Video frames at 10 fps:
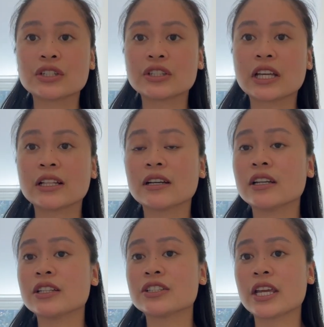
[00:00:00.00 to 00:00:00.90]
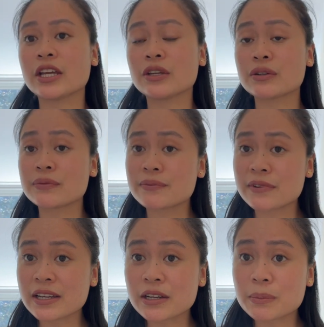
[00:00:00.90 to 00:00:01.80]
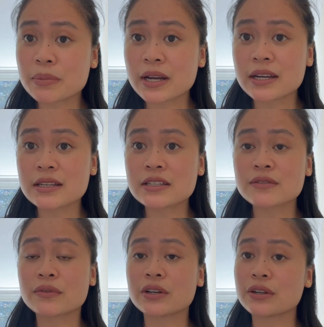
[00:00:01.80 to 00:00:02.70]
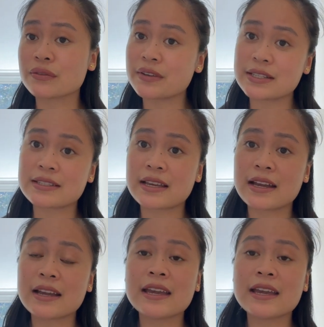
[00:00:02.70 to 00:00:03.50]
they're gonna take your fingerprints for your visa,